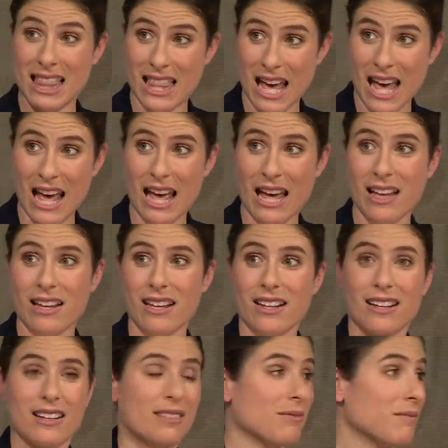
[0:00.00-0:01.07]
there
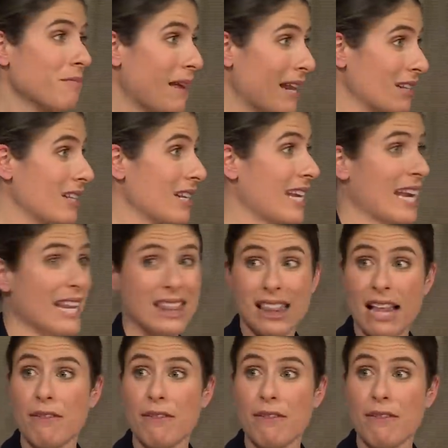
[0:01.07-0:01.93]
mentally and